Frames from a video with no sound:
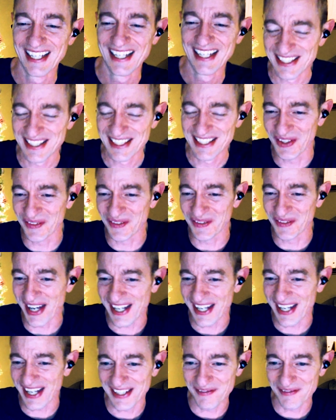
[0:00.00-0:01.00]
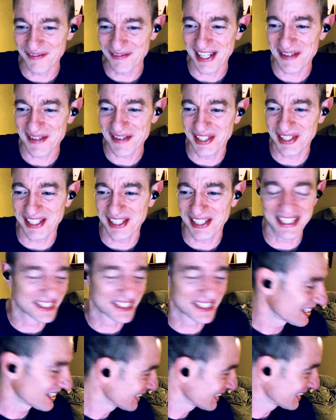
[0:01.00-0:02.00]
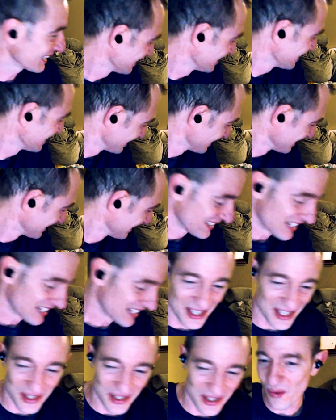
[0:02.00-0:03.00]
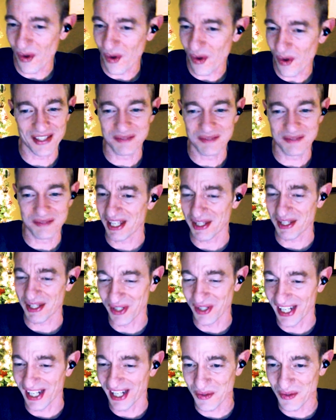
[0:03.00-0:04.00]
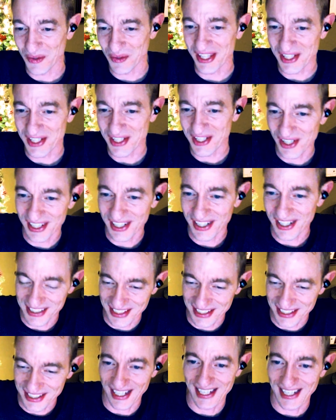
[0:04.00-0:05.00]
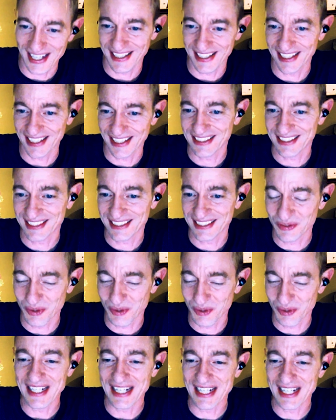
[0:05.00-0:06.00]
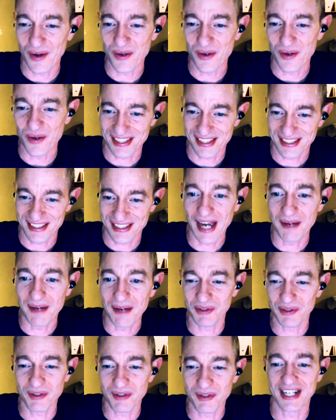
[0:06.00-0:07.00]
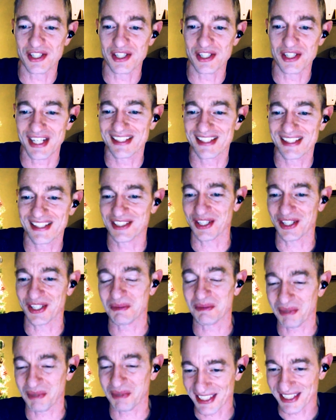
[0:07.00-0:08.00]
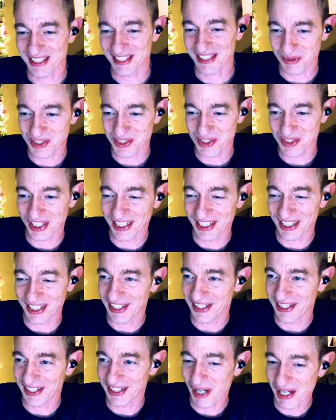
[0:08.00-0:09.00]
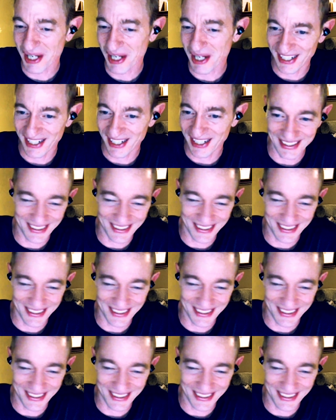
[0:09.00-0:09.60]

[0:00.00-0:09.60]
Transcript: So my ability to I don't know why the dogs decided that right now is the time to run and chase each other, but this is what you're hearing in my background.